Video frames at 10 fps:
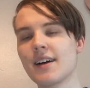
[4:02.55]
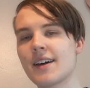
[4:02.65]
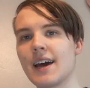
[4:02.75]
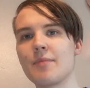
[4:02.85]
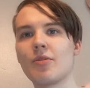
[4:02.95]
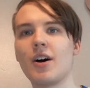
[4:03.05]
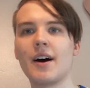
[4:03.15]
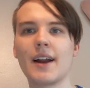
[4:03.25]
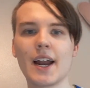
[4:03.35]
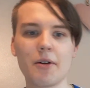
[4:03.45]
Keep right
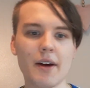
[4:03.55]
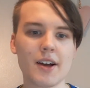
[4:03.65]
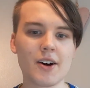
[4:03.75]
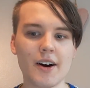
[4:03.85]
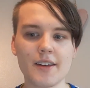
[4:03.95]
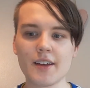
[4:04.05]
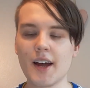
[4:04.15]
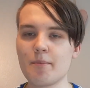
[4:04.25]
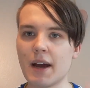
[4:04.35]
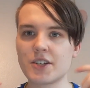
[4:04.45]
on. Anyway guys,
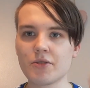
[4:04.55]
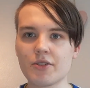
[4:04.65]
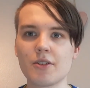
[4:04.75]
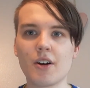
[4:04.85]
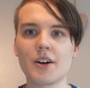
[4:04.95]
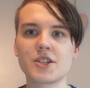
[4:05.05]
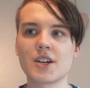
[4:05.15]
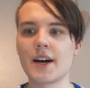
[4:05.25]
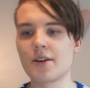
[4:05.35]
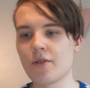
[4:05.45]
make sure to like,
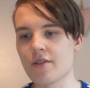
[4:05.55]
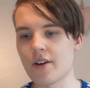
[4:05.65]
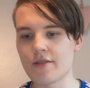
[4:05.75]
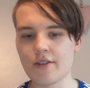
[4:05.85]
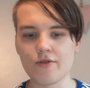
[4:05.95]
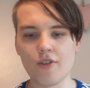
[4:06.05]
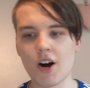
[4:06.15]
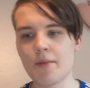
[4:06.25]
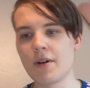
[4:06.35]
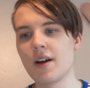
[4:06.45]
share and also
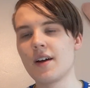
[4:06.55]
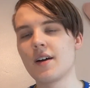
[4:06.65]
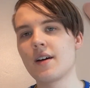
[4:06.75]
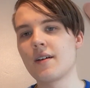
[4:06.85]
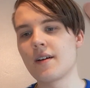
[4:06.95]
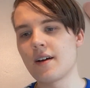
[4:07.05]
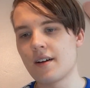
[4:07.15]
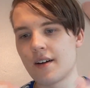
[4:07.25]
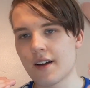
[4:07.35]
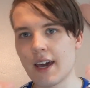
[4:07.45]
subscribe.
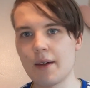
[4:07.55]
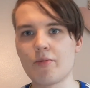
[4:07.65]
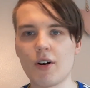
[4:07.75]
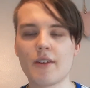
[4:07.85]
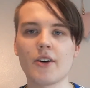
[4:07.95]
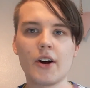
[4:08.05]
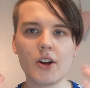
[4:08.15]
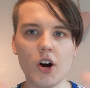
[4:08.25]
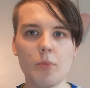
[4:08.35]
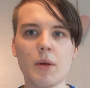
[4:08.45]
Keep right on,
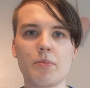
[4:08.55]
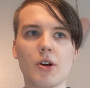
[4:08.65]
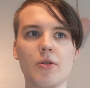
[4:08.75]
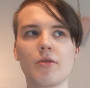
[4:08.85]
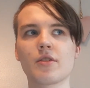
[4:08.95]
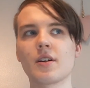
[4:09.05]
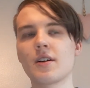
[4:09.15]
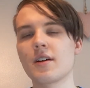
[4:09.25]
up the blues.